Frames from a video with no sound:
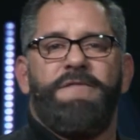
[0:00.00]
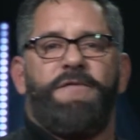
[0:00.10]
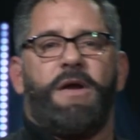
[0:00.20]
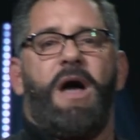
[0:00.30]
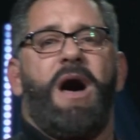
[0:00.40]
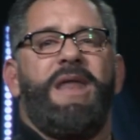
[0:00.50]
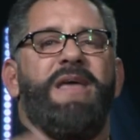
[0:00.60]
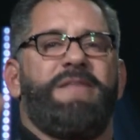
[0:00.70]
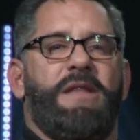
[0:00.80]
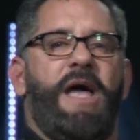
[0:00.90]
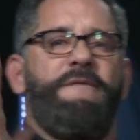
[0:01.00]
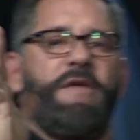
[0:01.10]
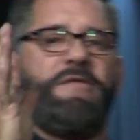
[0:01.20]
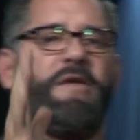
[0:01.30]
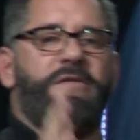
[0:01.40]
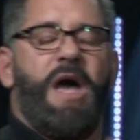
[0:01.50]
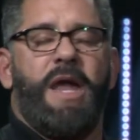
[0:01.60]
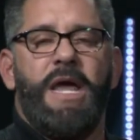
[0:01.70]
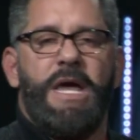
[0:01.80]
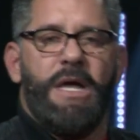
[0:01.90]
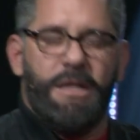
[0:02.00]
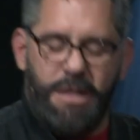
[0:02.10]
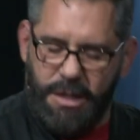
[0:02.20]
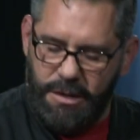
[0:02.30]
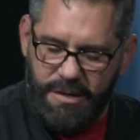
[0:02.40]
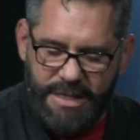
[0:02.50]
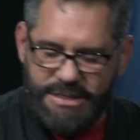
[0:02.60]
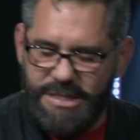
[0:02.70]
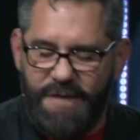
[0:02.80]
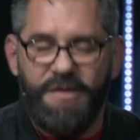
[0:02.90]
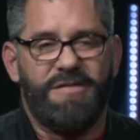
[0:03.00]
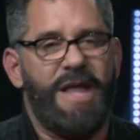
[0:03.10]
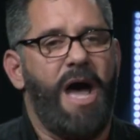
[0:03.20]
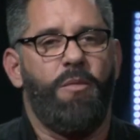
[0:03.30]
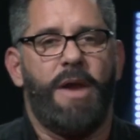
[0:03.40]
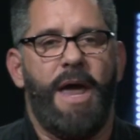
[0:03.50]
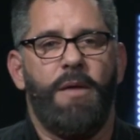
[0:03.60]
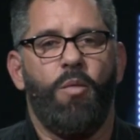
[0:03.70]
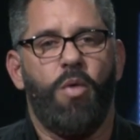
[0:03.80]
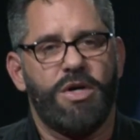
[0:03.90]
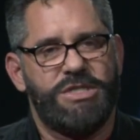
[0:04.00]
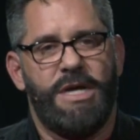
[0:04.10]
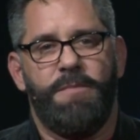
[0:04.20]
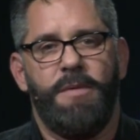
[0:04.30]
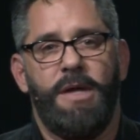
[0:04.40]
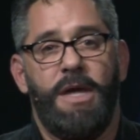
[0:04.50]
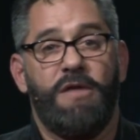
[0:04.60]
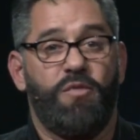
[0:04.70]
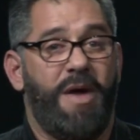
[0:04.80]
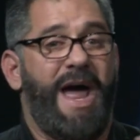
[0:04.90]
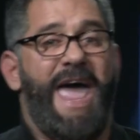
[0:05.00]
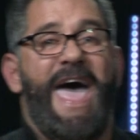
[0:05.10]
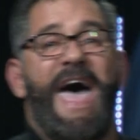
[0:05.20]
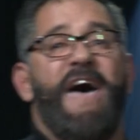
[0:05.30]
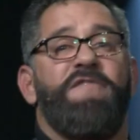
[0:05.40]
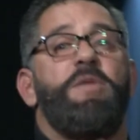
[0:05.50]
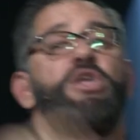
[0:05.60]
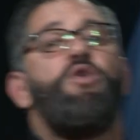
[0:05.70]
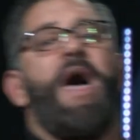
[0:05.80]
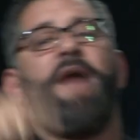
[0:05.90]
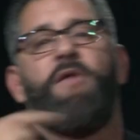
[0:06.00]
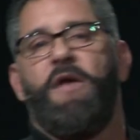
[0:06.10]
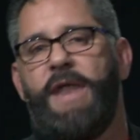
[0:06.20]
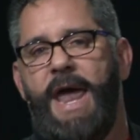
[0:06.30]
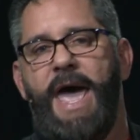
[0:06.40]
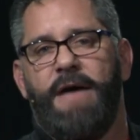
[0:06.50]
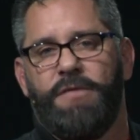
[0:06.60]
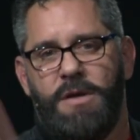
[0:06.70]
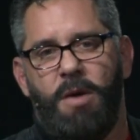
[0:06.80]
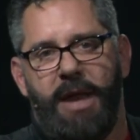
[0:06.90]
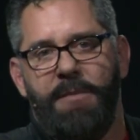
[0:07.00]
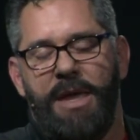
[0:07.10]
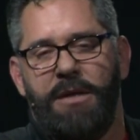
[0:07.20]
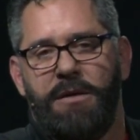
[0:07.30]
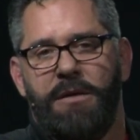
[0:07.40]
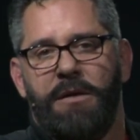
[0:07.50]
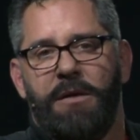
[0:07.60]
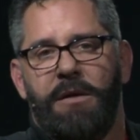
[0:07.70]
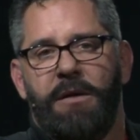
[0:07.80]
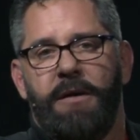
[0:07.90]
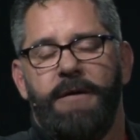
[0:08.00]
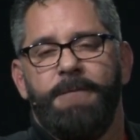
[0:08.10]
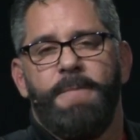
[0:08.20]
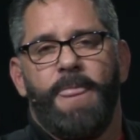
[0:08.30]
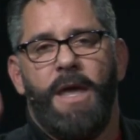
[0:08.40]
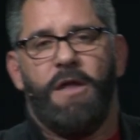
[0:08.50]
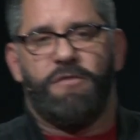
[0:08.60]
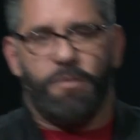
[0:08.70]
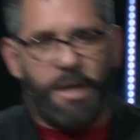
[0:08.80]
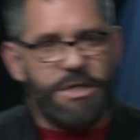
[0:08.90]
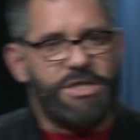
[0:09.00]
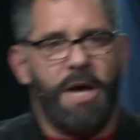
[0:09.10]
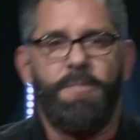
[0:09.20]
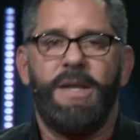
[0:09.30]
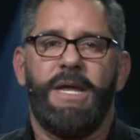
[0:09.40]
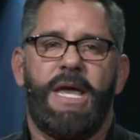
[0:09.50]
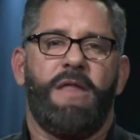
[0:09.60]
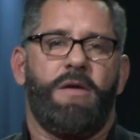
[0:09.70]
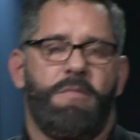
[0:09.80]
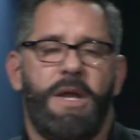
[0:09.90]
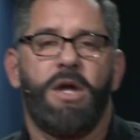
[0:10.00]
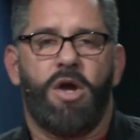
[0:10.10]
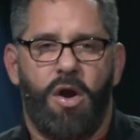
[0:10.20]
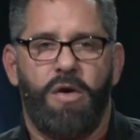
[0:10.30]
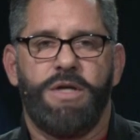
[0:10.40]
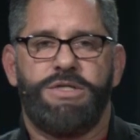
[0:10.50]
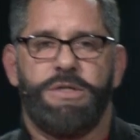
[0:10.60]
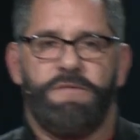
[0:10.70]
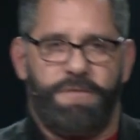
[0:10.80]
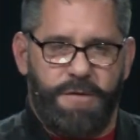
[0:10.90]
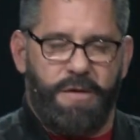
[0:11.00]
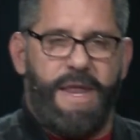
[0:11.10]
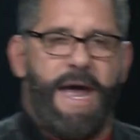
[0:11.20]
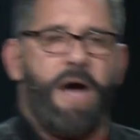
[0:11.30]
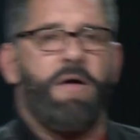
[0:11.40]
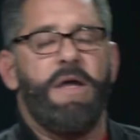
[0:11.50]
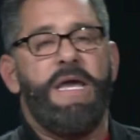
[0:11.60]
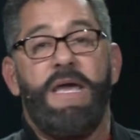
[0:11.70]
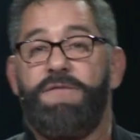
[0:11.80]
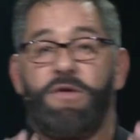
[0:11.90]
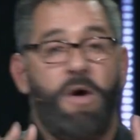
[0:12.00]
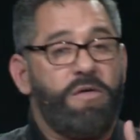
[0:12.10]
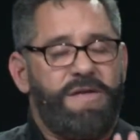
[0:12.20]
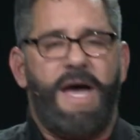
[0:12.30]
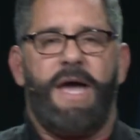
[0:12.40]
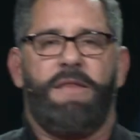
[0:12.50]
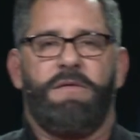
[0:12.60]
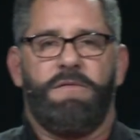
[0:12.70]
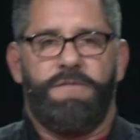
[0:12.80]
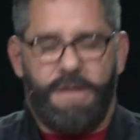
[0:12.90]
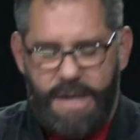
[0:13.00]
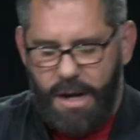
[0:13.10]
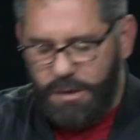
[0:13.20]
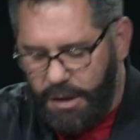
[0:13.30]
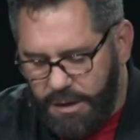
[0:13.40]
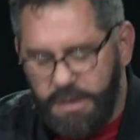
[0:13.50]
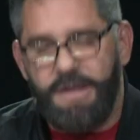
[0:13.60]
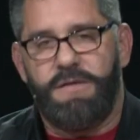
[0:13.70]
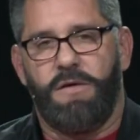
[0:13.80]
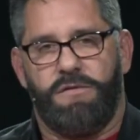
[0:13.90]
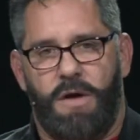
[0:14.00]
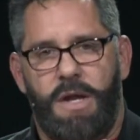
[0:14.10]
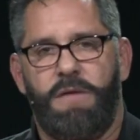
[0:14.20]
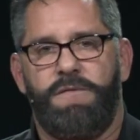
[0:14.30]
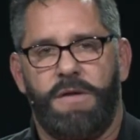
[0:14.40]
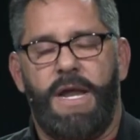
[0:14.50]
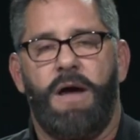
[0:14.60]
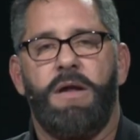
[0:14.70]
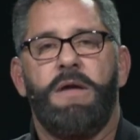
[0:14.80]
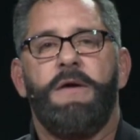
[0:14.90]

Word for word: live for God is a life that says, God, look, this stuff is not what I worship. It's what I have, but you have all that I have. Come on, amen? So we're going to jump in together. I'm going to encourage you. Fill that out. If you don't tithe, fill it out. Look at the details on it. Fill it out.